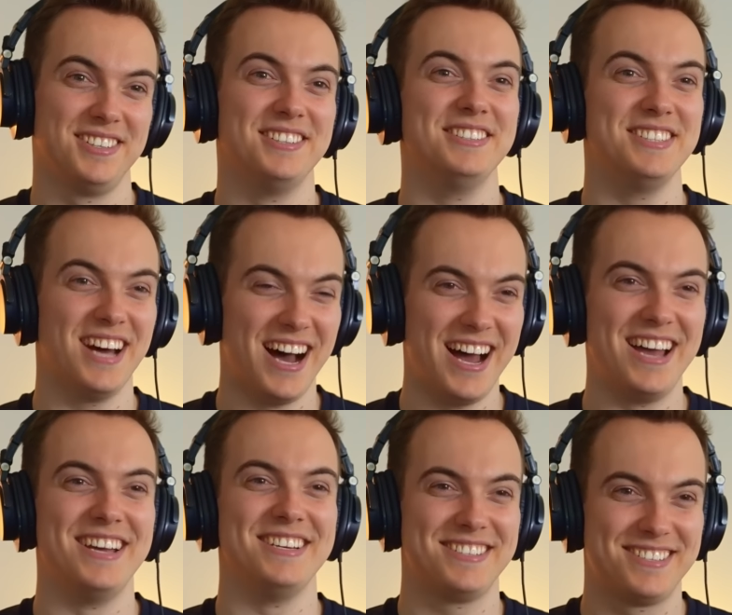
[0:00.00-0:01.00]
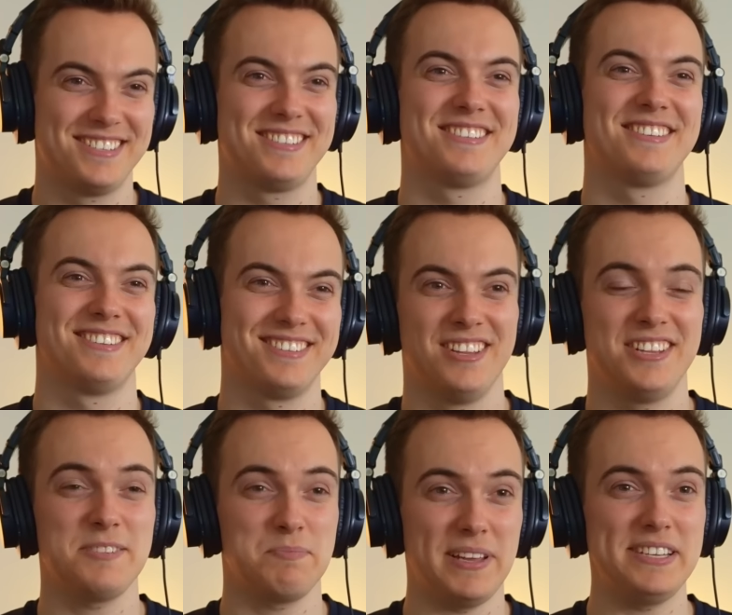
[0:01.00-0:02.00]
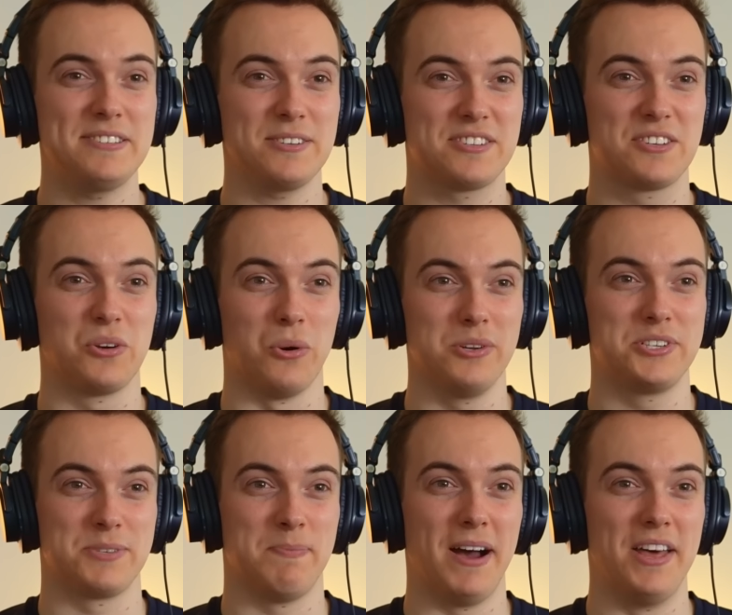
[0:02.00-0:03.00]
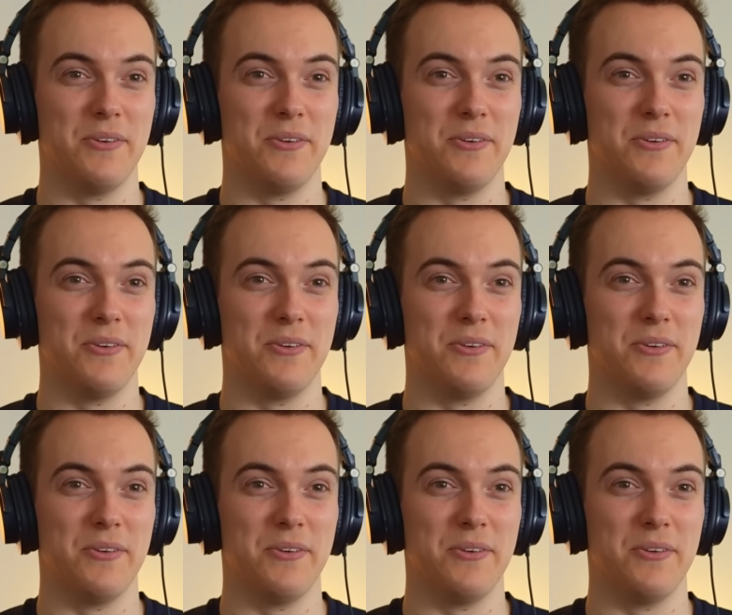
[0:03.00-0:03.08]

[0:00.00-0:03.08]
Nice. This place looks gorgeous, by the